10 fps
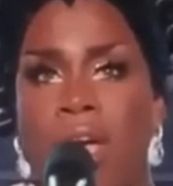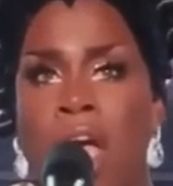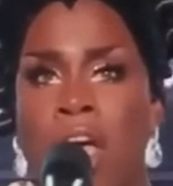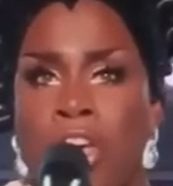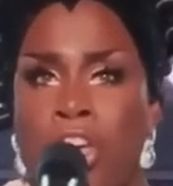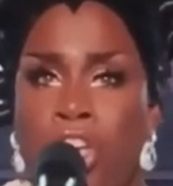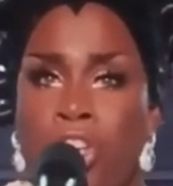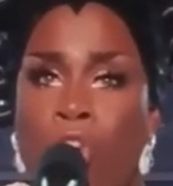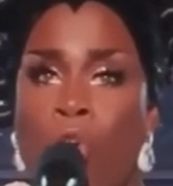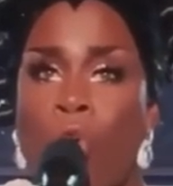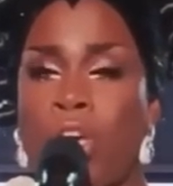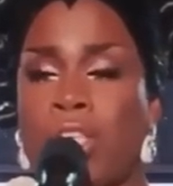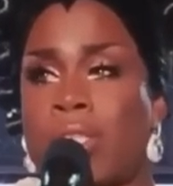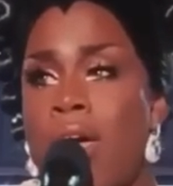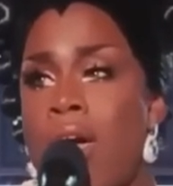on top of that bitch. She
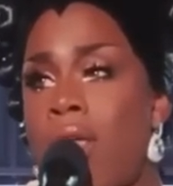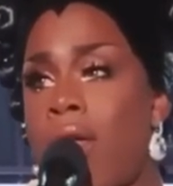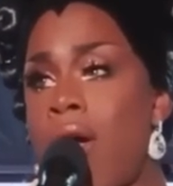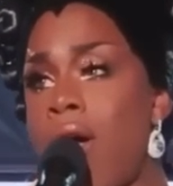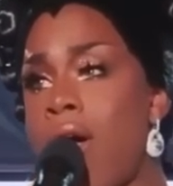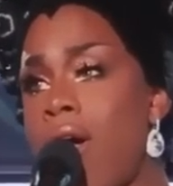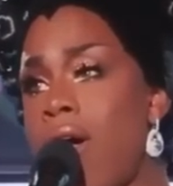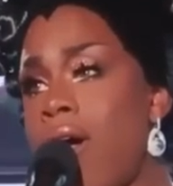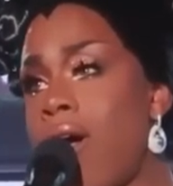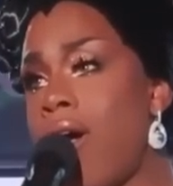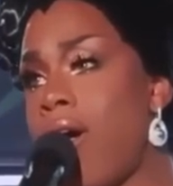came out and gave us